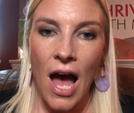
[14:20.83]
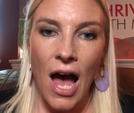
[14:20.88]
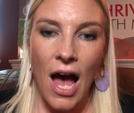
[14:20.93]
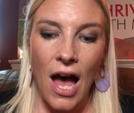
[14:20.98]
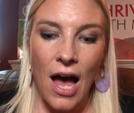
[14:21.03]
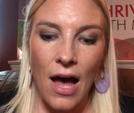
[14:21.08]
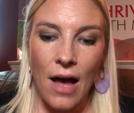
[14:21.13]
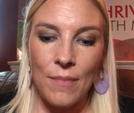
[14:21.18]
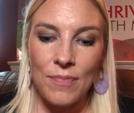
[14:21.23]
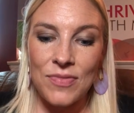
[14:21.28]

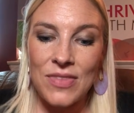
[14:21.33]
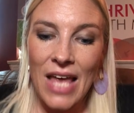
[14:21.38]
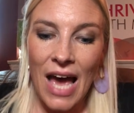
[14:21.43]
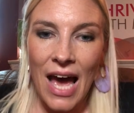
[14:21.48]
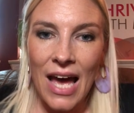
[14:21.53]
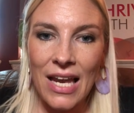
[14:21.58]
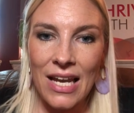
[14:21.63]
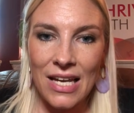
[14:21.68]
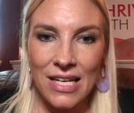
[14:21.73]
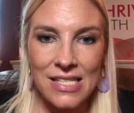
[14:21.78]

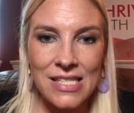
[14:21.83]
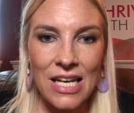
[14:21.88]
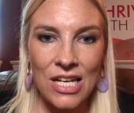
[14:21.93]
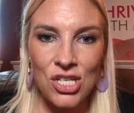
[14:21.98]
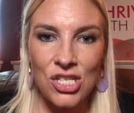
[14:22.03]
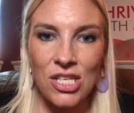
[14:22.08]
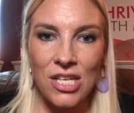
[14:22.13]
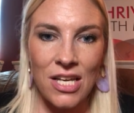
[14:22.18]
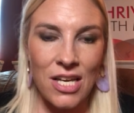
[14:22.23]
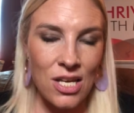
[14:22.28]
That
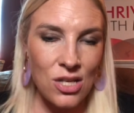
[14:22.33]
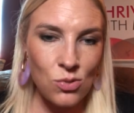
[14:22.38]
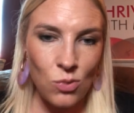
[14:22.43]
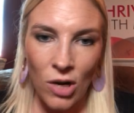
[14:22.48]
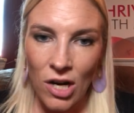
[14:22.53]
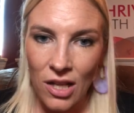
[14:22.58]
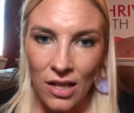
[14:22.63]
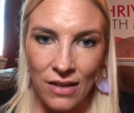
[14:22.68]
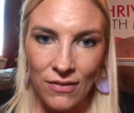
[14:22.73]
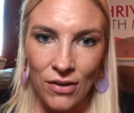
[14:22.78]
essentially is
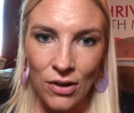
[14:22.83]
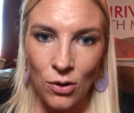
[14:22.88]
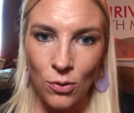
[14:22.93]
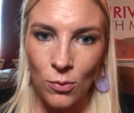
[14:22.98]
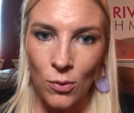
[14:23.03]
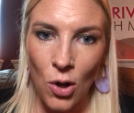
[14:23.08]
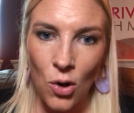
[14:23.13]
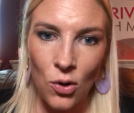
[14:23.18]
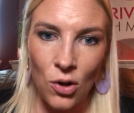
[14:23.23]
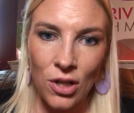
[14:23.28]
what a living
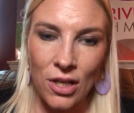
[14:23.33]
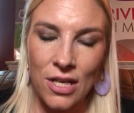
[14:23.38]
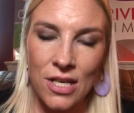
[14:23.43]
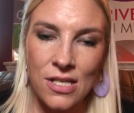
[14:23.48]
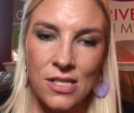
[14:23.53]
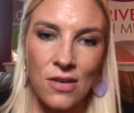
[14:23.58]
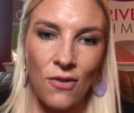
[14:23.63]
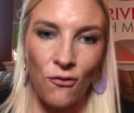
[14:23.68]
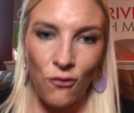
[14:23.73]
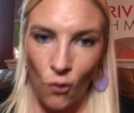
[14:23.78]
room local
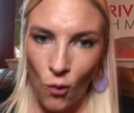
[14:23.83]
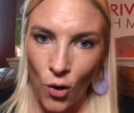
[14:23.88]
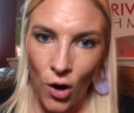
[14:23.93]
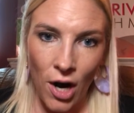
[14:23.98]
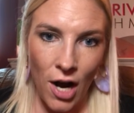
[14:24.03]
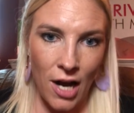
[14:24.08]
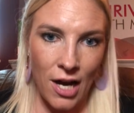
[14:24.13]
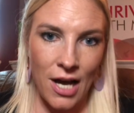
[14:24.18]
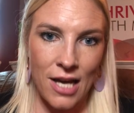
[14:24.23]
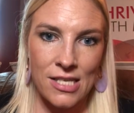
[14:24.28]
is for
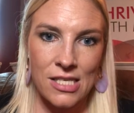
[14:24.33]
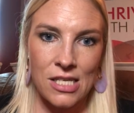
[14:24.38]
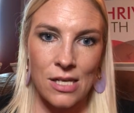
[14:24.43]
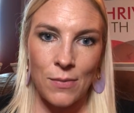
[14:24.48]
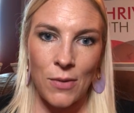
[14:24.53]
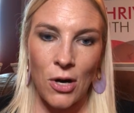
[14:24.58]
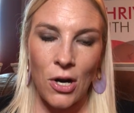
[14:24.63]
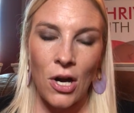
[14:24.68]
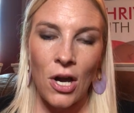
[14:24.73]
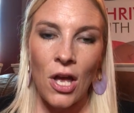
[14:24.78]
a
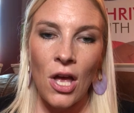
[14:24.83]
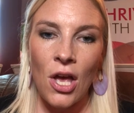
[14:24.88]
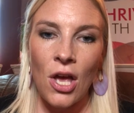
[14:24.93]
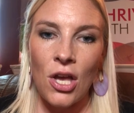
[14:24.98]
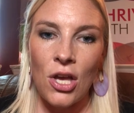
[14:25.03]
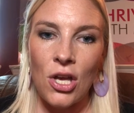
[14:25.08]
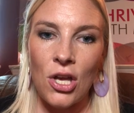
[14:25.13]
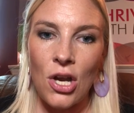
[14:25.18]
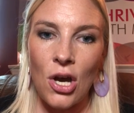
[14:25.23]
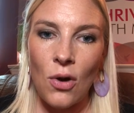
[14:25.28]
customer.
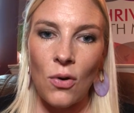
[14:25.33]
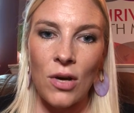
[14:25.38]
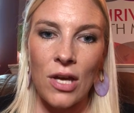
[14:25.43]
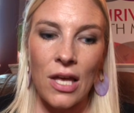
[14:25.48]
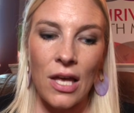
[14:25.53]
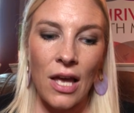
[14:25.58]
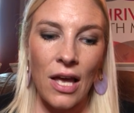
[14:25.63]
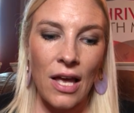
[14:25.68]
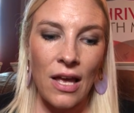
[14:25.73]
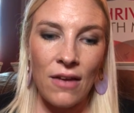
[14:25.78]

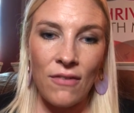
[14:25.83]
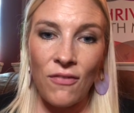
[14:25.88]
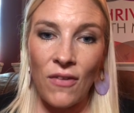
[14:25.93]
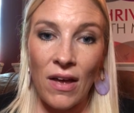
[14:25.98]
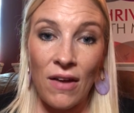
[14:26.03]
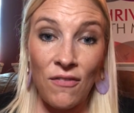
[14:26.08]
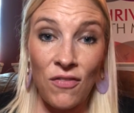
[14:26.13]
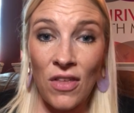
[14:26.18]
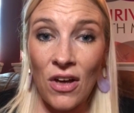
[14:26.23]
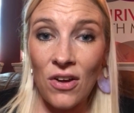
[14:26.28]

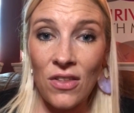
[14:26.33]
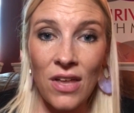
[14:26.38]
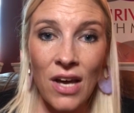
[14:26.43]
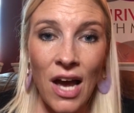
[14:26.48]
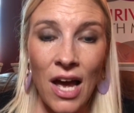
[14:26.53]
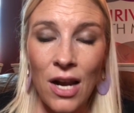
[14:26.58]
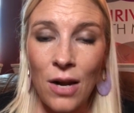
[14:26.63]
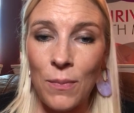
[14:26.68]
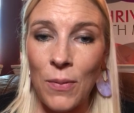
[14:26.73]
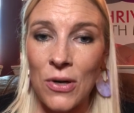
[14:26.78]
If they're the
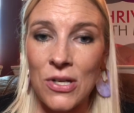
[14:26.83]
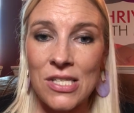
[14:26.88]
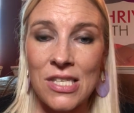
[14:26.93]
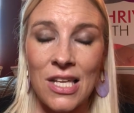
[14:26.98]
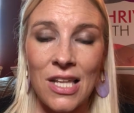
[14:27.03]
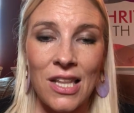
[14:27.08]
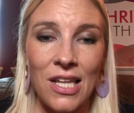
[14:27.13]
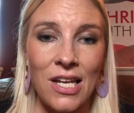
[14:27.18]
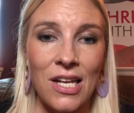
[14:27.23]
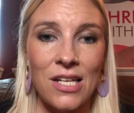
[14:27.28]
kind of
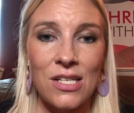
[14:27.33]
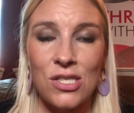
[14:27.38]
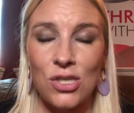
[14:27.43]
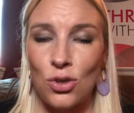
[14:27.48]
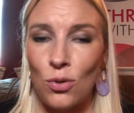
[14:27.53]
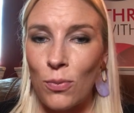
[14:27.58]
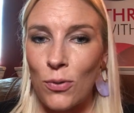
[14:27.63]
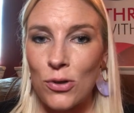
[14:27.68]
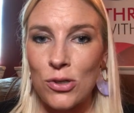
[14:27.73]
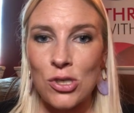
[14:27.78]
person that is
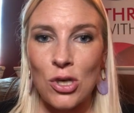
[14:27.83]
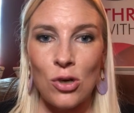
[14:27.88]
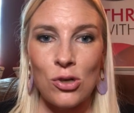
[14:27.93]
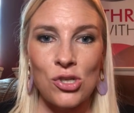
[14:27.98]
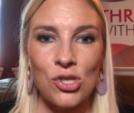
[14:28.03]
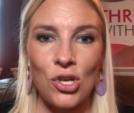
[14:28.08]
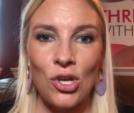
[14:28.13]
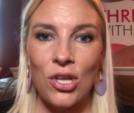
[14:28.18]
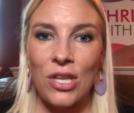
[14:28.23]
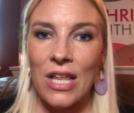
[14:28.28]
super
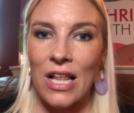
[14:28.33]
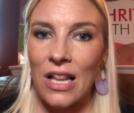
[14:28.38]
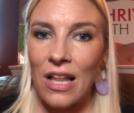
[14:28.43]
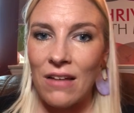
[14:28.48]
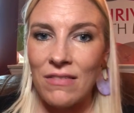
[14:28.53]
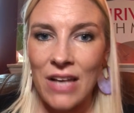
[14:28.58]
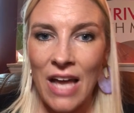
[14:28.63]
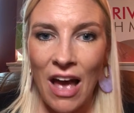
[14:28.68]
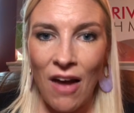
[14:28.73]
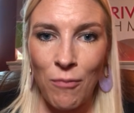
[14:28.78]
social, they
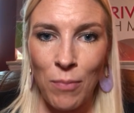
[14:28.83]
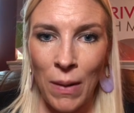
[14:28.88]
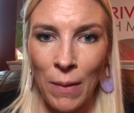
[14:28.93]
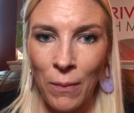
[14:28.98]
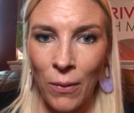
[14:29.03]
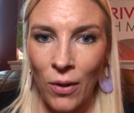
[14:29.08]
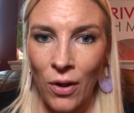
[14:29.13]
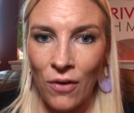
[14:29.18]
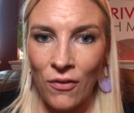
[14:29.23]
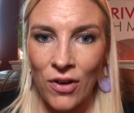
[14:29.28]
love to have
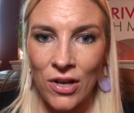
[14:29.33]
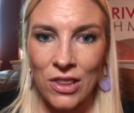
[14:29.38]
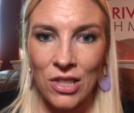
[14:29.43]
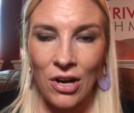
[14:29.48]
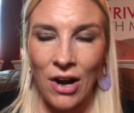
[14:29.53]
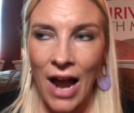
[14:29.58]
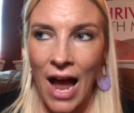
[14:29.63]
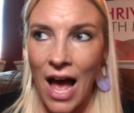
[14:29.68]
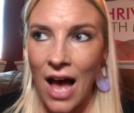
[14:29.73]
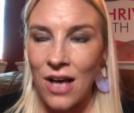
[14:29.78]
people over at
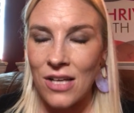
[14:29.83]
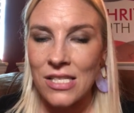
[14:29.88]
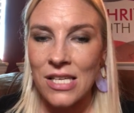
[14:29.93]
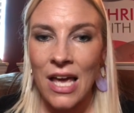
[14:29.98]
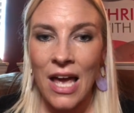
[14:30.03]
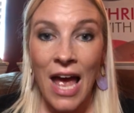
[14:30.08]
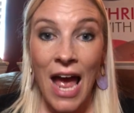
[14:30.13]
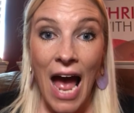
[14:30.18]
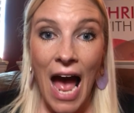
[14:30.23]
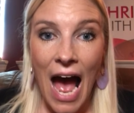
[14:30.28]
their house,
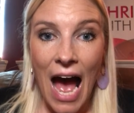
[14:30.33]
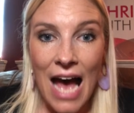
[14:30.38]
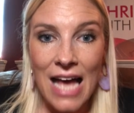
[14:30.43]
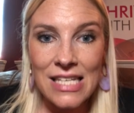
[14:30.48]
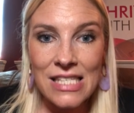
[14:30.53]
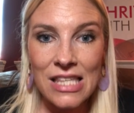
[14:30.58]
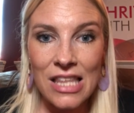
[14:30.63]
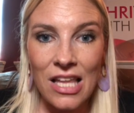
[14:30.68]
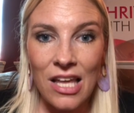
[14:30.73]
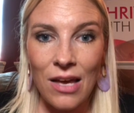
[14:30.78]

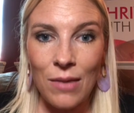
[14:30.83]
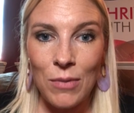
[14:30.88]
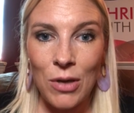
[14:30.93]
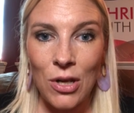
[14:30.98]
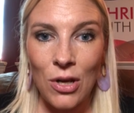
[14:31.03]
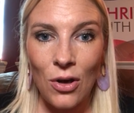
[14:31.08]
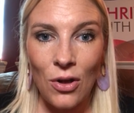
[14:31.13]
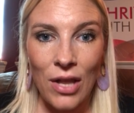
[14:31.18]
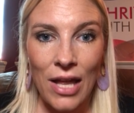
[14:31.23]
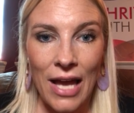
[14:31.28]
ask them,
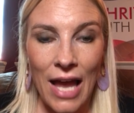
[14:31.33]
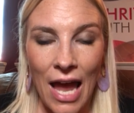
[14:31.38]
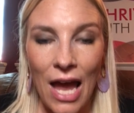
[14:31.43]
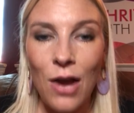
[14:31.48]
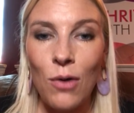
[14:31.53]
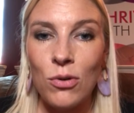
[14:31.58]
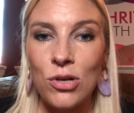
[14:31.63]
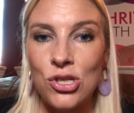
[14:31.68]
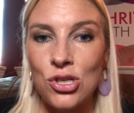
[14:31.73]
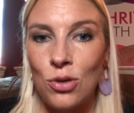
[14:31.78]

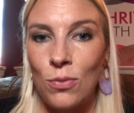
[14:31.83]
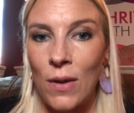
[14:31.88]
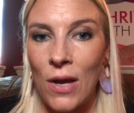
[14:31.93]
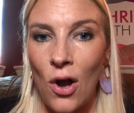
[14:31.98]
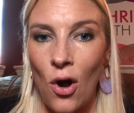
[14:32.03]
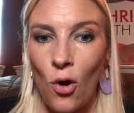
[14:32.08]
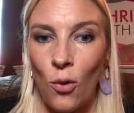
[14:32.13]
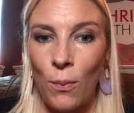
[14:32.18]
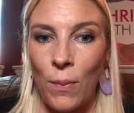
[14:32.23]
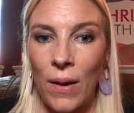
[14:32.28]
hey, would you
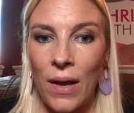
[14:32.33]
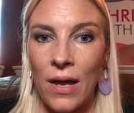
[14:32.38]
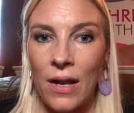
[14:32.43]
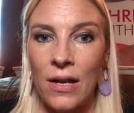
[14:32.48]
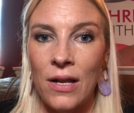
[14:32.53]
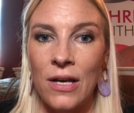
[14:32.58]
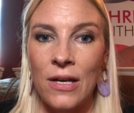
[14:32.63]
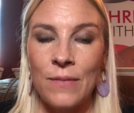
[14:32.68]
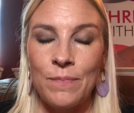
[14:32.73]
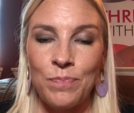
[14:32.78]
be
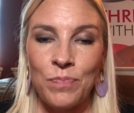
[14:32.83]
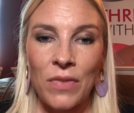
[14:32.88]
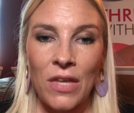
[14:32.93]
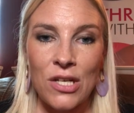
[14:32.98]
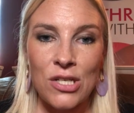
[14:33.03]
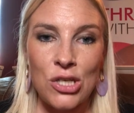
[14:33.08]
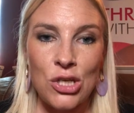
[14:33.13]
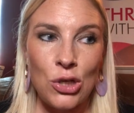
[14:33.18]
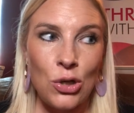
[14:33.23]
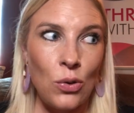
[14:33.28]
open
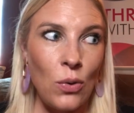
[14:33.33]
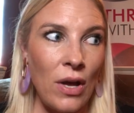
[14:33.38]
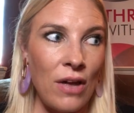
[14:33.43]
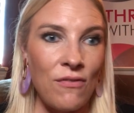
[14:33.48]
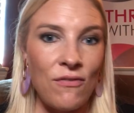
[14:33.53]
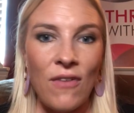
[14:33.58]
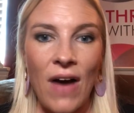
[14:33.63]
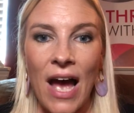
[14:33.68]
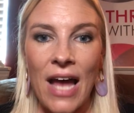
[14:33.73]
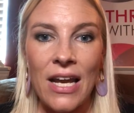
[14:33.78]
to
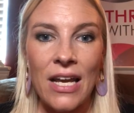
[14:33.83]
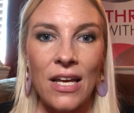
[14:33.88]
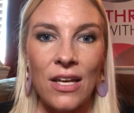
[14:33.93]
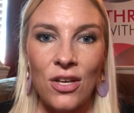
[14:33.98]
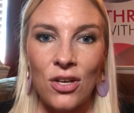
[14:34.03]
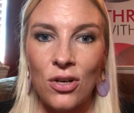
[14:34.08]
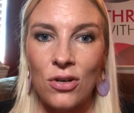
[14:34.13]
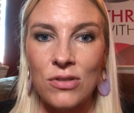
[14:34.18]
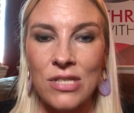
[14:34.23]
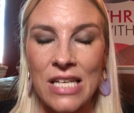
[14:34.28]

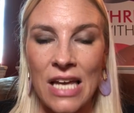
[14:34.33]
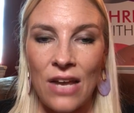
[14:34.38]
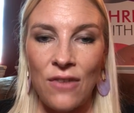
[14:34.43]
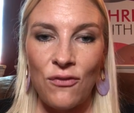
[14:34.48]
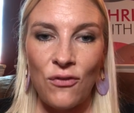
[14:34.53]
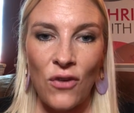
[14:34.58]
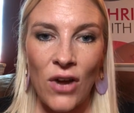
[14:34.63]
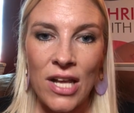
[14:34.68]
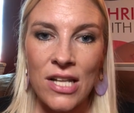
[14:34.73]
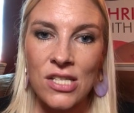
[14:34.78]
inviting,
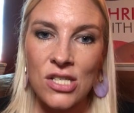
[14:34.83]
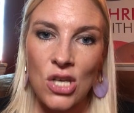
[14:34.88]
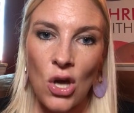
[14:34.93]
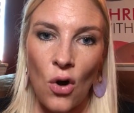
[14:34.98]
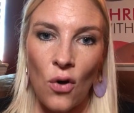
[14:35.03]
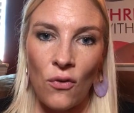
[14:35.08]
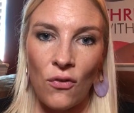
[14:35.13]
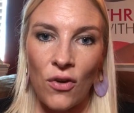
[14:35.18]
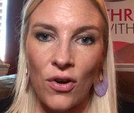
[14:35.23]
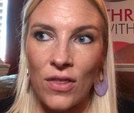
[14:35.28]
10 friends
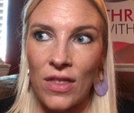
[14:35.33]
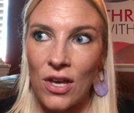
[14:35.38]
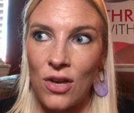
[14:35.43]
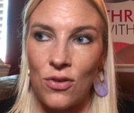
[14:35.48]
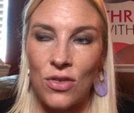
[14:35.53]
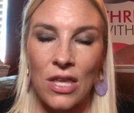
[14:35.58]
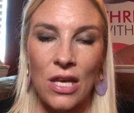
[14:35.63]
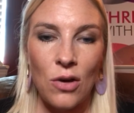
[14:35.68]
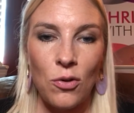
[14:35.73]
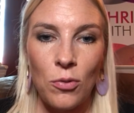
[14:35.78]
over that
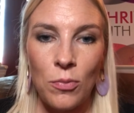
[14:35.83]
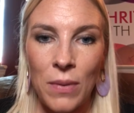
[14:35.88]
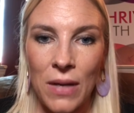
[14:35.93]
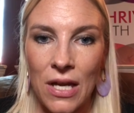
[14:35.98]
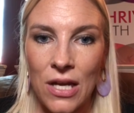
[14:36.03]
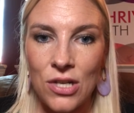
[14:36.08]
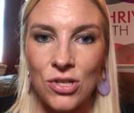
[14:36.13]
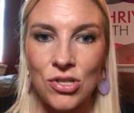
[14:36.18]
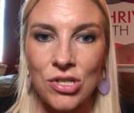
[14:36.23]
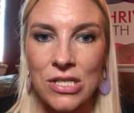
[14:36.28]
you think would be
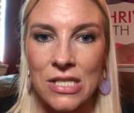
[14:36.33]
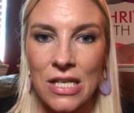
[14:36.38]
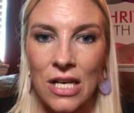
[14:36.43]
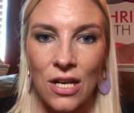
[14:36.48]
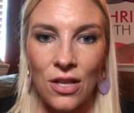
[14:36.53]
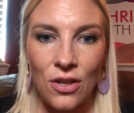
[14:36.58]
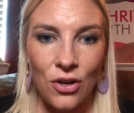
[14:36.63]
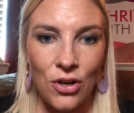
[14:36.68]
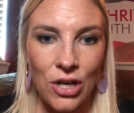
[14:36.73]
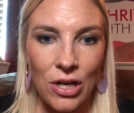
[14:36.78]

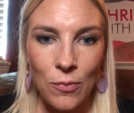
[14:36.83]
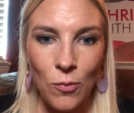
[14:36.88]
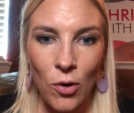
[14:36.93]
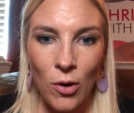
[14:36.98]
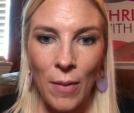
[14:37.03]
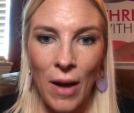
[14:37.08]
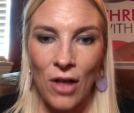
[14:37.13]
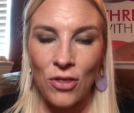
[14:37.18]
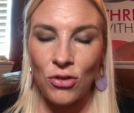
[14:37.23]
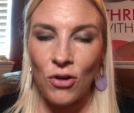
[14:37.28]
interested in learning more
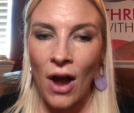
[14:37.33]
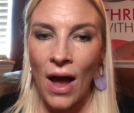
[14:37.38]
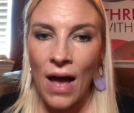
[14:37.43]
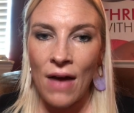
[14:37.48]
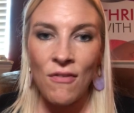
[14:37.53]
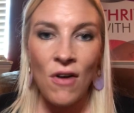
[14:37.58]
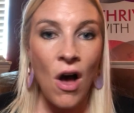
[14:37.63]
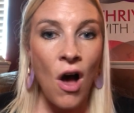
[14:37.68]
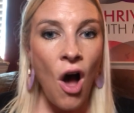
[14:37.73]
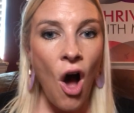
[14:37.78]
about Thrive?